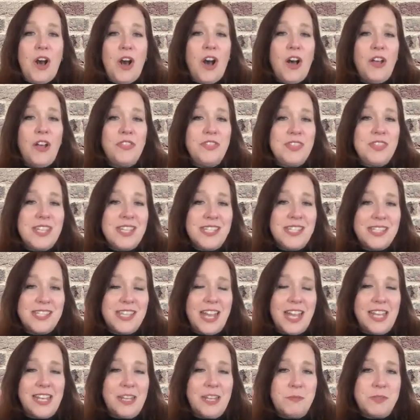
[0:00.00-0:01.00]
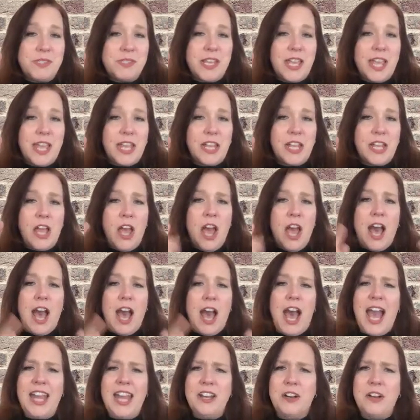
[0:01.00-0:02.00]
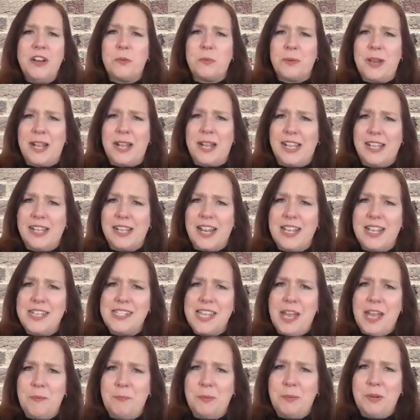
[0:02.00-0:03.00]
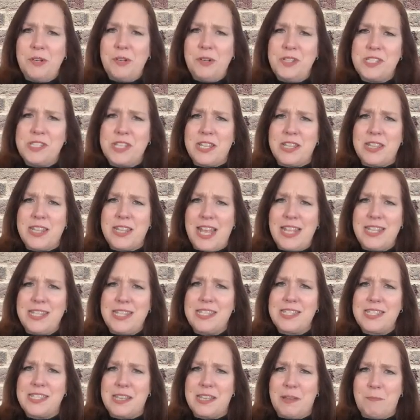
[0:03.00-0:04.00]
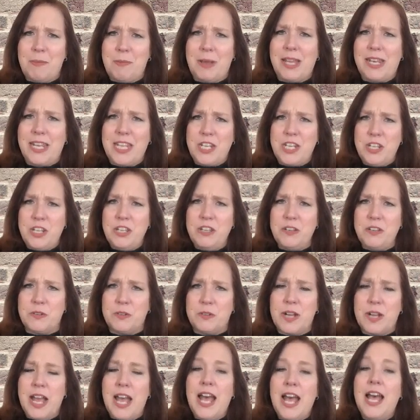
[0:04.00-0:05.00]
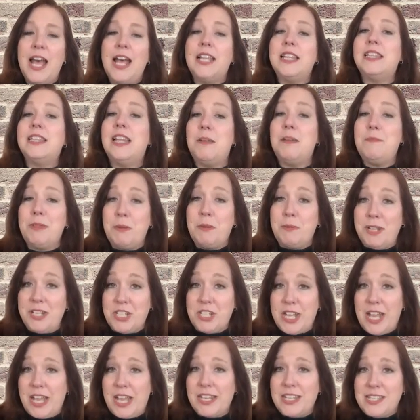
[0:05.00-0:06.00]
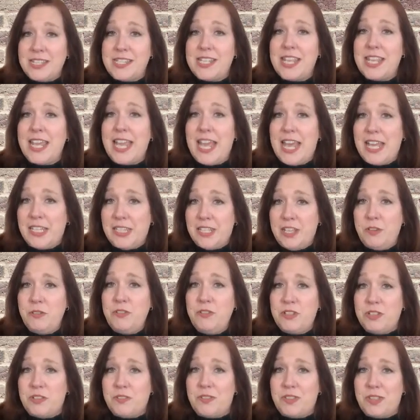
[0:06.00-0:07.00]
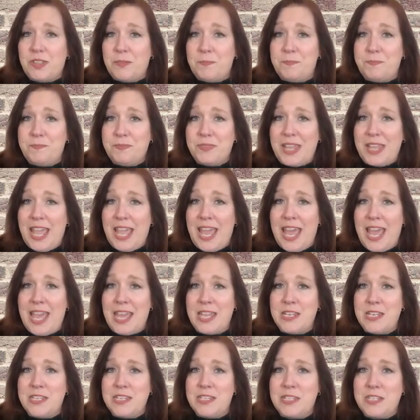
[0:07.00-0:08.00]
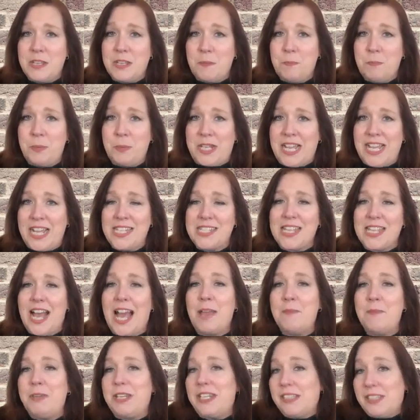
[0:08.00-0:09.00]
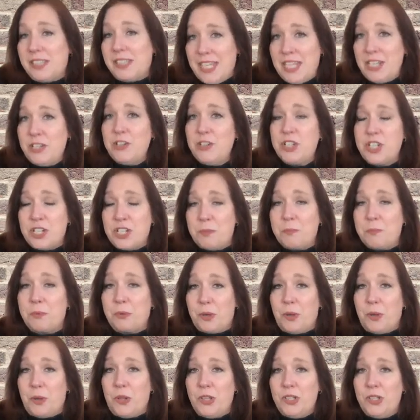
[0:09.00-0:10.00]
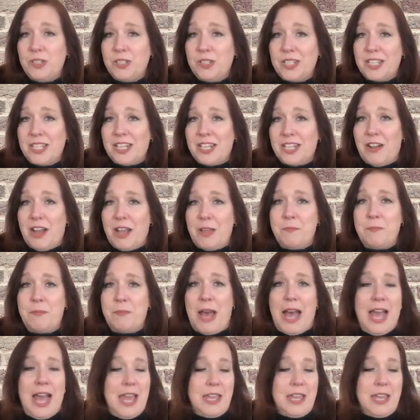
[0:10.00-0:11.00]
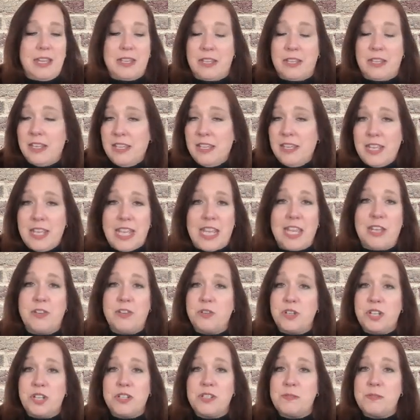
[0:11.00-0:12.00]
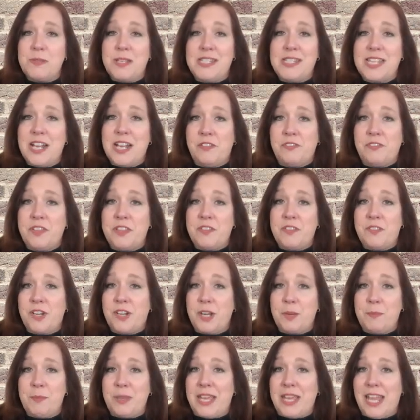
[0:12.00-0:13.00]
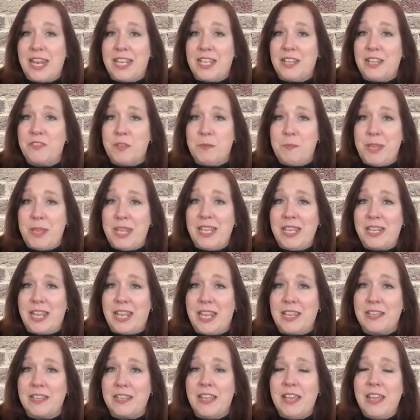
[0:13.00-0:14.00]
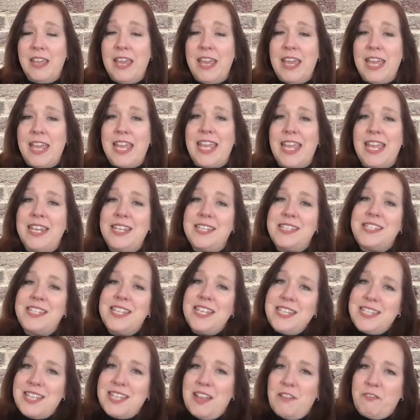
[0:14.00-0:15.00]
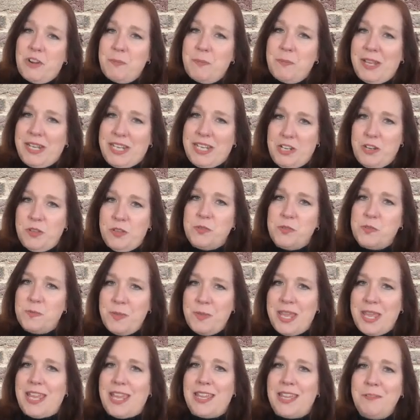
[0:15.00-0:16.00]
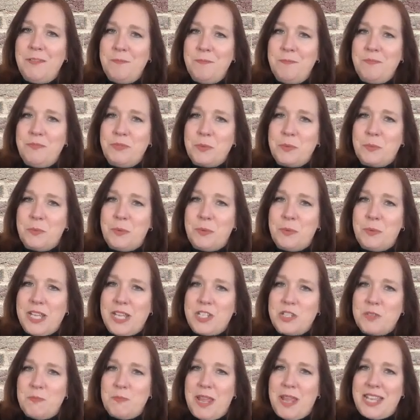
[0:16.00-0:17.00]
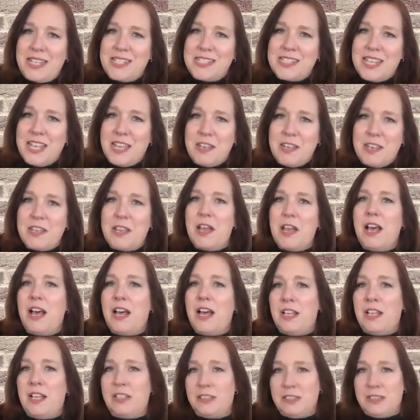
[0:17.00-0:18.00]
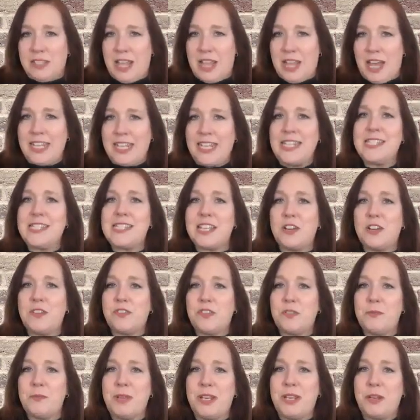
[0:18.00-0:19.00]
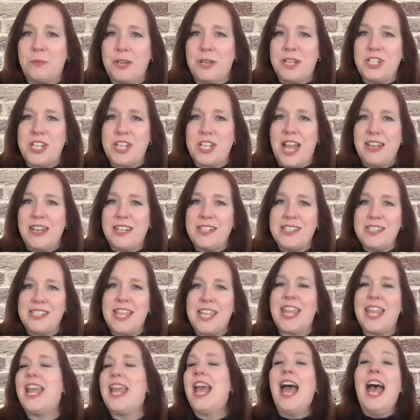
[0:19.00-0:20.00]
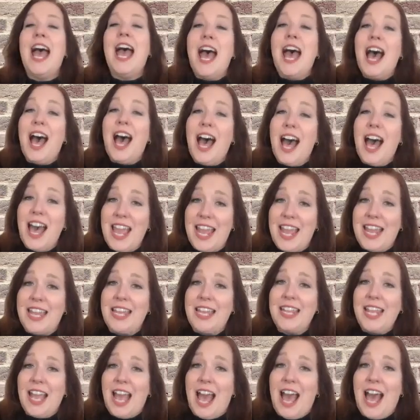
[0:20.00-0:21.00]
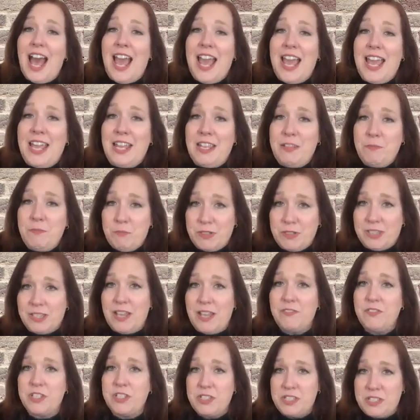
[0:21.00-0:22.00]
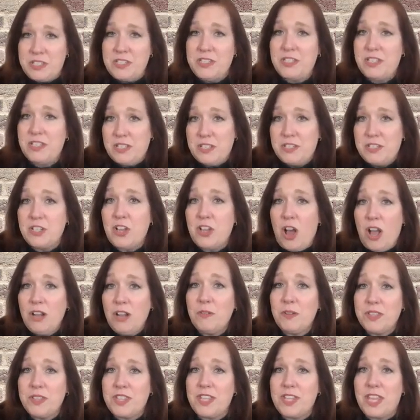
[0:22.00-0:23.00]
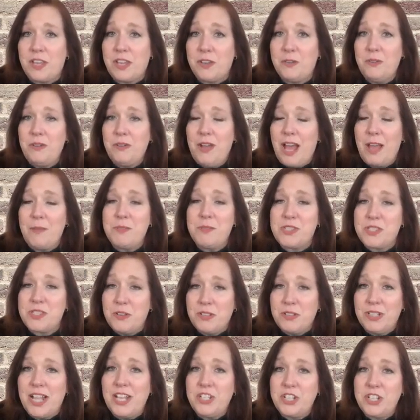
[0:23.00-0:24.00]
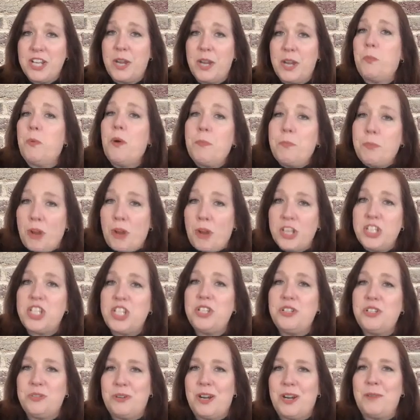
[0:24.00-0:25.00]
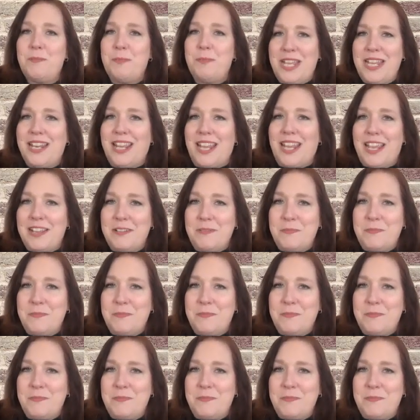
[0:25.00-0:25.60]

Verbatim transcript: On this side, I'm saying, I don't recognize that person. That's somebody new. Let me reach out and say hello to them. And because I'm in a leadership role, you know, I'm, I, Introduce myself at the very beginning of the meeting, in a sense, everybody knows me, which makes it a lot easier for me to reach out and say, Hi, I would love to talk with you. I'm so glad you're here. What brought you to our meeting?